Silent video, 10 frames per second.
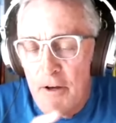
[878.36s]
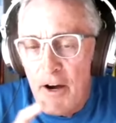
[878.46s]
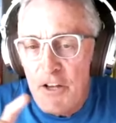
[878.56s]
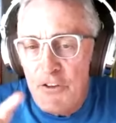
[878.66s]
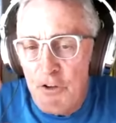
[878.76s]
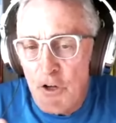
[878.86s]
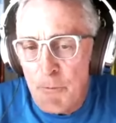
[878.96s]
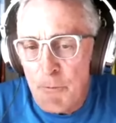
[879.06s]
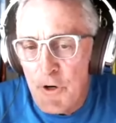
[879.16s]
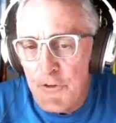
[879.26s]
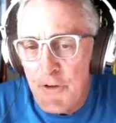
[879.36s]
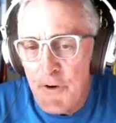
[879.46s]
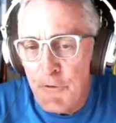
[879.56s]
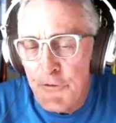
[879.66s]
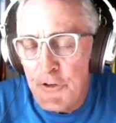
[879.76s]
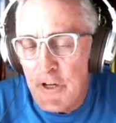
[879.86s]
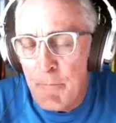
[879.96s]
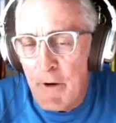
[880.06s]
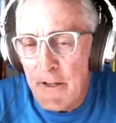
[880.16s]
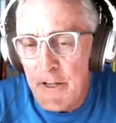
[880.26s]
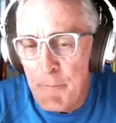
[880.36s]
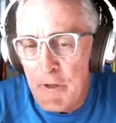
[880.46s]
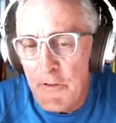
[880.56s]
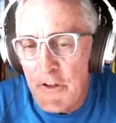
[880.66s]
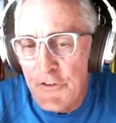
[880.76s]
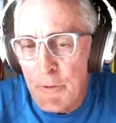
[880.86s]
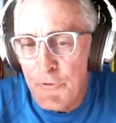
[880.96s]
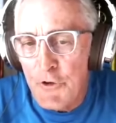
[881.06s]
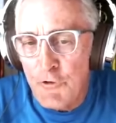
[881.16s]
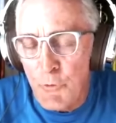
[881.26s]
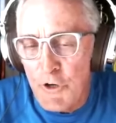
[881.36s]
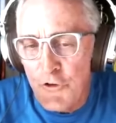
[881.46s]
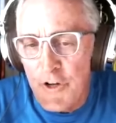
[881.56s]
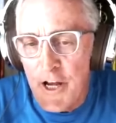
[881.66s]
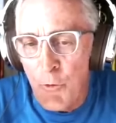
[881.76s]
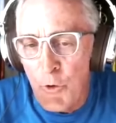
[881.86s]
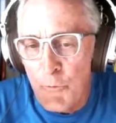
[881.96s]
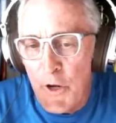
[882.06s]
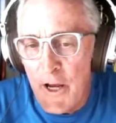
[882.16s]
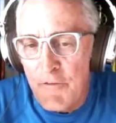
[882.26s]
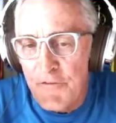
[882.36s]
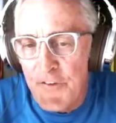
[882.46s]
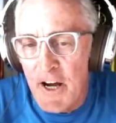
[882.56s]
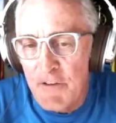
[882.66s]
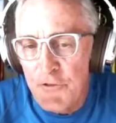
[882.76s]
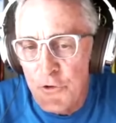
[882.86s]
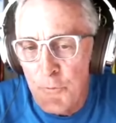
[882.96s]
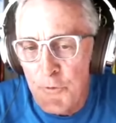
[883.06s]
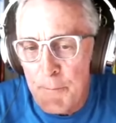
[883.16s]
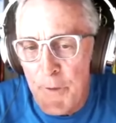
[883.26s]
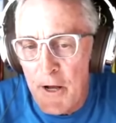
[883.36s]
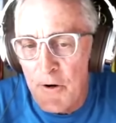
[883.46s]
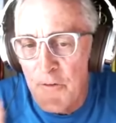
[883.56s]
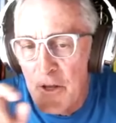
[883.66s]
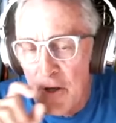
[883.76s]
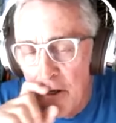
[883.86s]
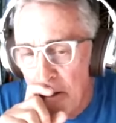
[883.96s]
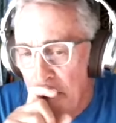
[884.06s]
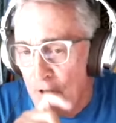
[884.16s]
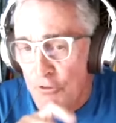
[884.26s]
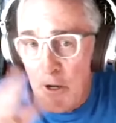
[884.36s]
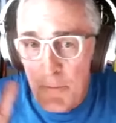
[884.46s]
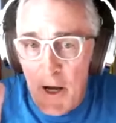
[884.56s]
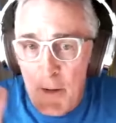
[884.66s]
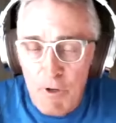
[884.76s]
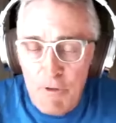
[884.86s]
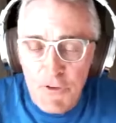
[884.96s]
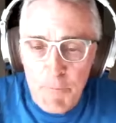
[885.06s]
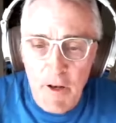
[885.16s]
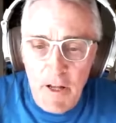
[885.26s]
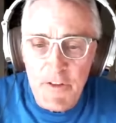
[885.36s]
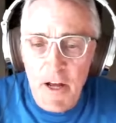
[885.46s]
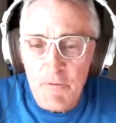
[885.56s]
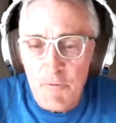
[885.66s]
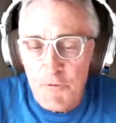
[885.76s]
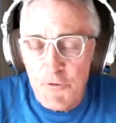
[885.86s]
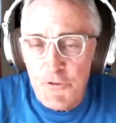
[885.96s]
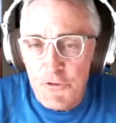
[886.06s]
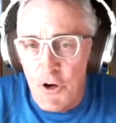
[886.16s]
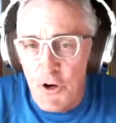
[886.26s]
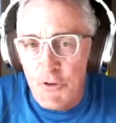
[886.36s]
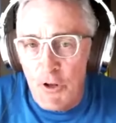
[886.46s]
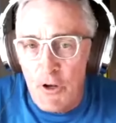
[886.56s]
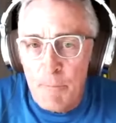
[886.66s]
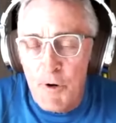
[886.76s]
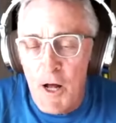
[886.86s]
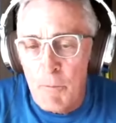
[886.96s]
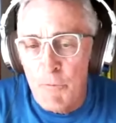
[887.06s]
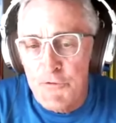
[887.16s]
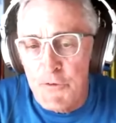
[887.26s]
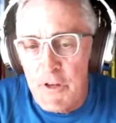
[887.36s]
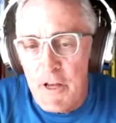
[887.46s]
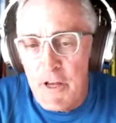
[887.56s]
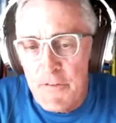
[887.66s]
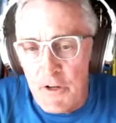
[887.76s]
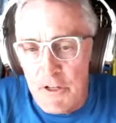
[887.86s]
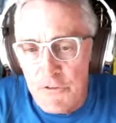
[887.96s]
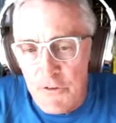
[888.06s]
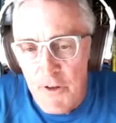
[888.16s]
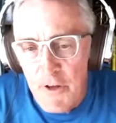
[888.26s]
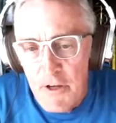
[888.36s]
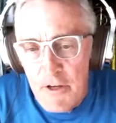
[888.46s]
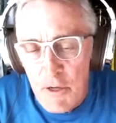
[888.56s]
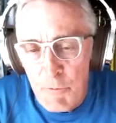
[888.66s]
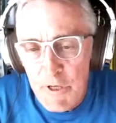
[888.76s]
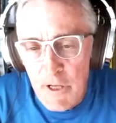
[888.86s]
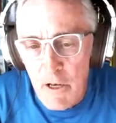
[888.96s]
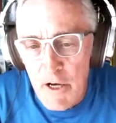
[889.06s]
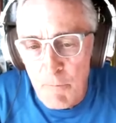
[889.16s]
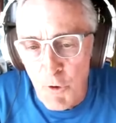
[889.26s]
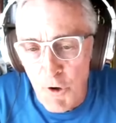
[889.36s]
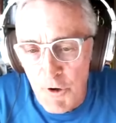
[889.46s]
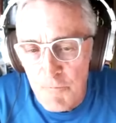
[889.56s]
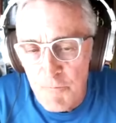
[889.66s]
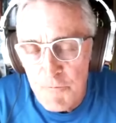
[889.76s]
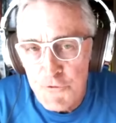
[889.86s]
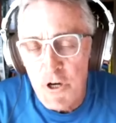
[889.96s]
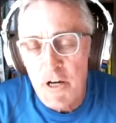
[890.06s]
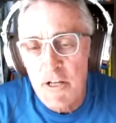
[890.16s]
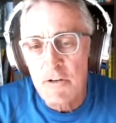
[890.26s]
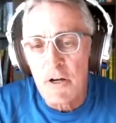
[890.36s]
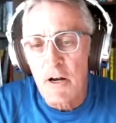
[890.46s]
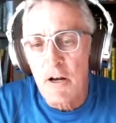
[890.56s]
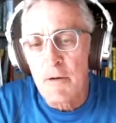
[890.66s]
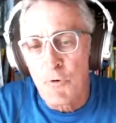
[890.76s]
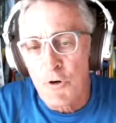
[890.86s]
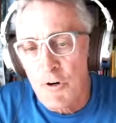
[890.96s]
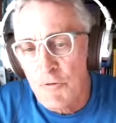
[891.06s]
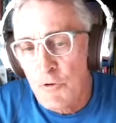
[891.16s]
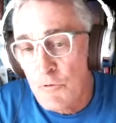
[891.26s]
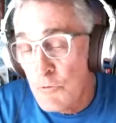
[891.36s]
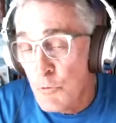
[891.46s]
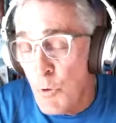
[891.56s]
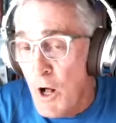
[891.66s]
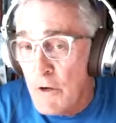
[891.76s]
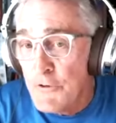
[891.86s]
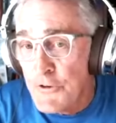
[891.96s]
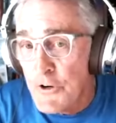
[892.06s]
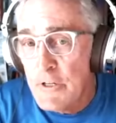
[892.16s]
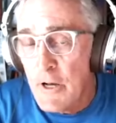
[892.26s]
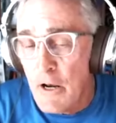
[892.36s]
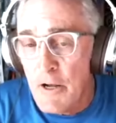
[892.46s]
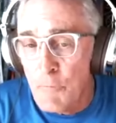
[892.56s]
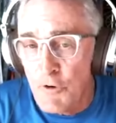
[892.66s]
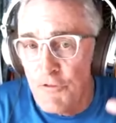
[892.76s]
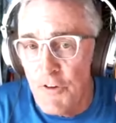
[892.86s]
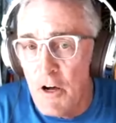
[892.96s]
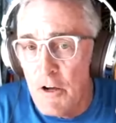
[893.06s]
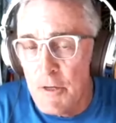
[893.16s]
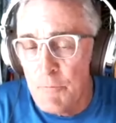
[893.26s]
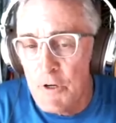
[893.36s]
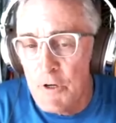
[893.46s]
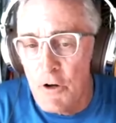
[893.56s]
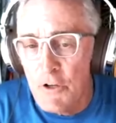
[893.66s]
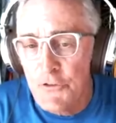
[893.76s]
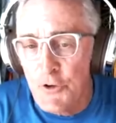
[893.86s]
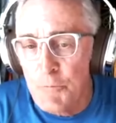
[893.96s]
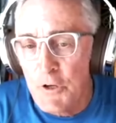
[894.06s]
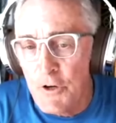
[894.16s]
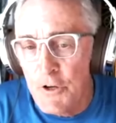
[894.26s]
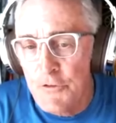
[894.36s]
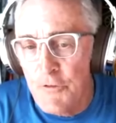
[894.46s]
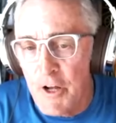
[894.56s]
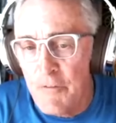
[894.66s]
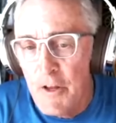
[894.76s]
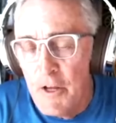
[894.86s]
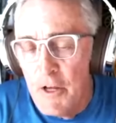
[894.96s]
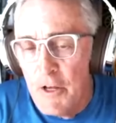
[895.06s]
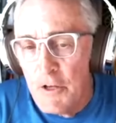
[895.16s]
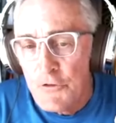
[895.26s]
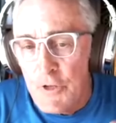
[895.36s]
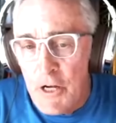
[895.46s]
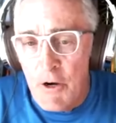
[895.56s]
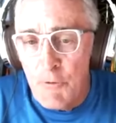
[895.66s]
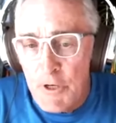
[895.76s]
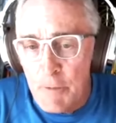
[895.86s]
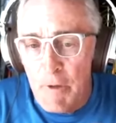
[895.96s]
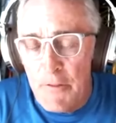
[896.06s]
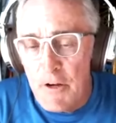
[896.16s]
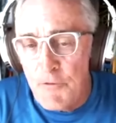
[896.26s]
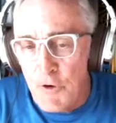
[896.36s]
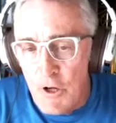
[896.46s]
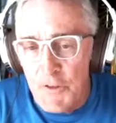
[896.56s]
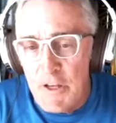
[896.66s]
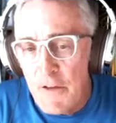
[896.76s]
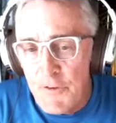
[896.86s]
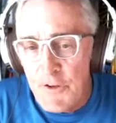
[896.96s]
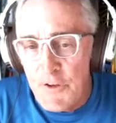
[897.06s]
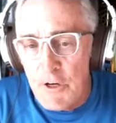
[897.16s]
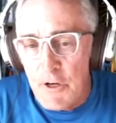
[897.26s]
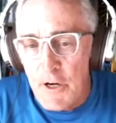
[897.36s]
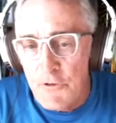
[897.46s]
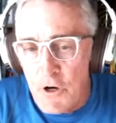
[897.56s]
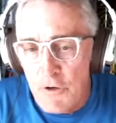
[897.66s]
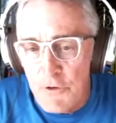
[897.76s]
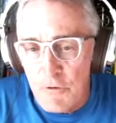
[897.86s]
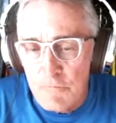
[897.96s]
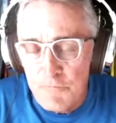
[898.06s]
I seldom have ever seen anybody come into that same situation now when we have a 5-2 type pattern. So I, I, believe something like that solves a lot of problems for the athletes and we can get a lot more training done, a lot more quality training and a lot more volume done also because of that. So now I recommend that for all the athletes I, I talk to.